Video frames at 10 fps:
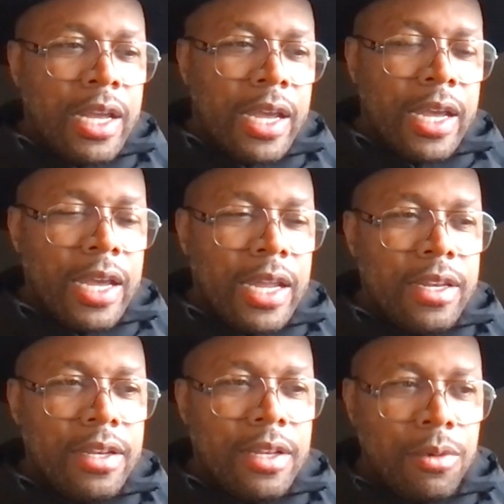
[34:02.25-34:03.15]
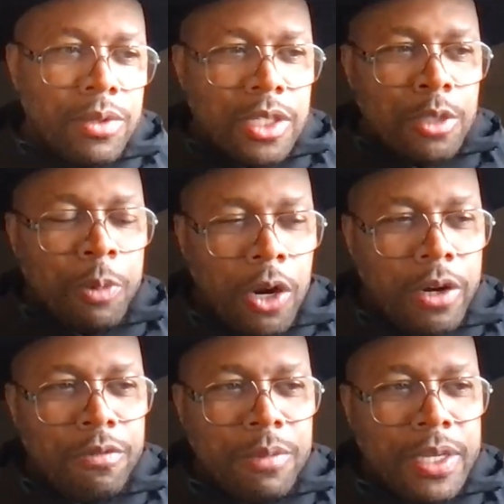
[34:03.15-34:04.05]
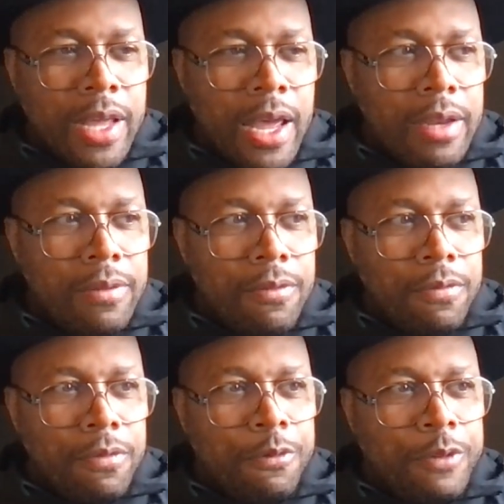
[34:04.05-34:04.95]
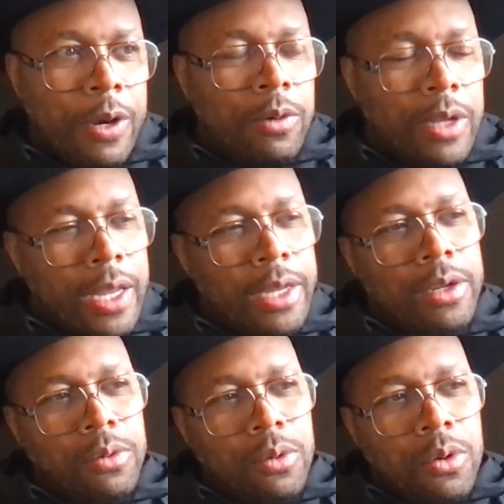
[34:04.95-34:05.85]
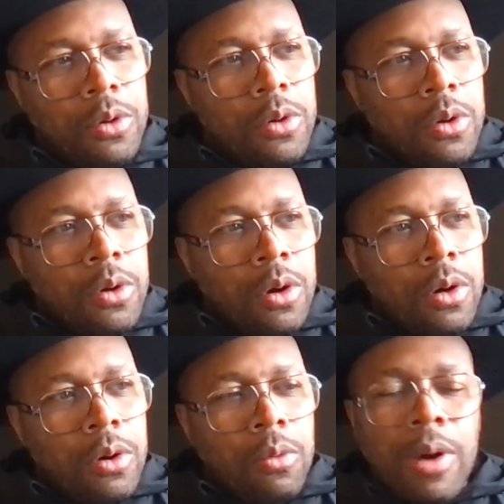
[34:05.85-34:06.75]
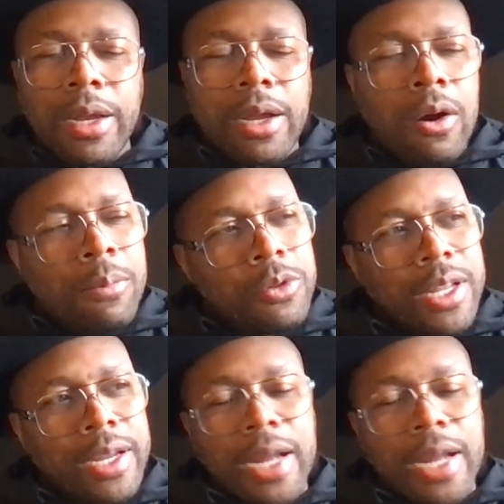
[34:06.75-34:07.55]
And there was this part of me that felt like almost like I